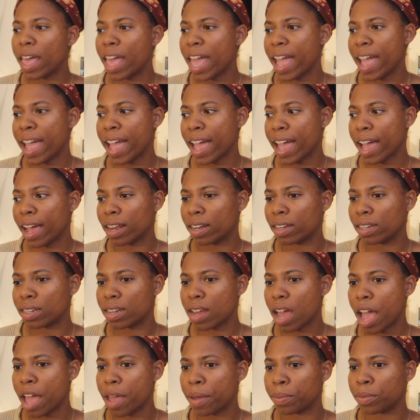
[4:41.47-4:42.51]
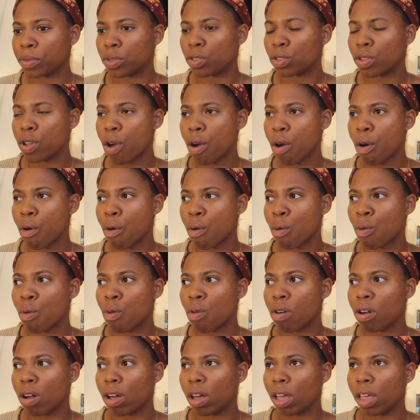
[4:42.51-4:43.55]
And I am
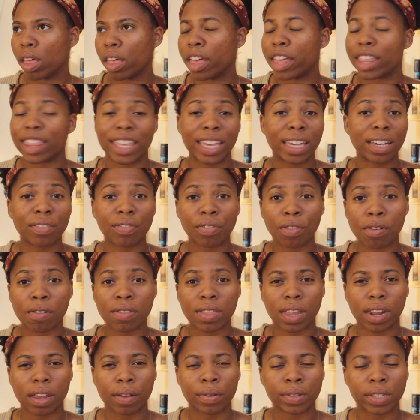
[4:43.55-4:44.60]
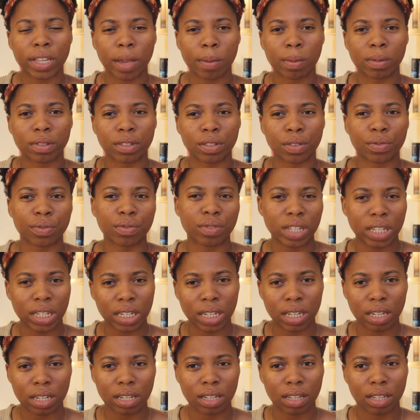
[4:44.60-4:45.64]
so thankful that I was able to
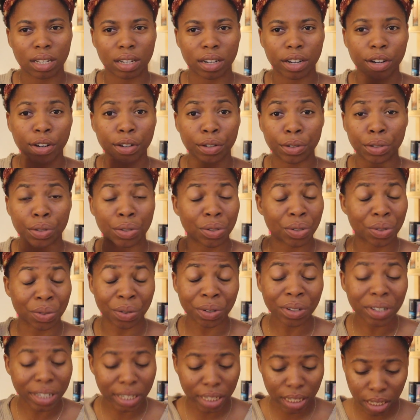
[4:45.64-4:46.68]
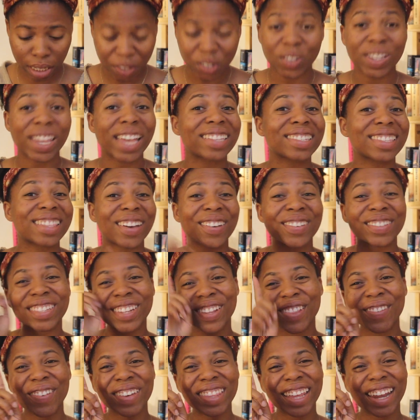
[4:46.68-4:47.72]
read her story. So yes, that was
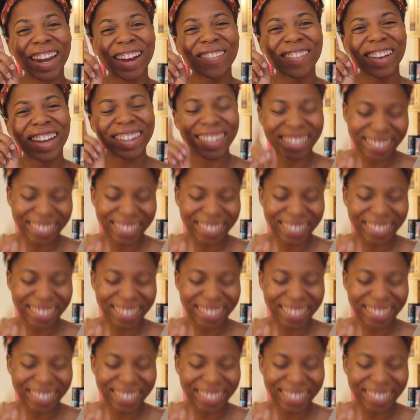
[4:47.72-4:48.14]
another one that I read.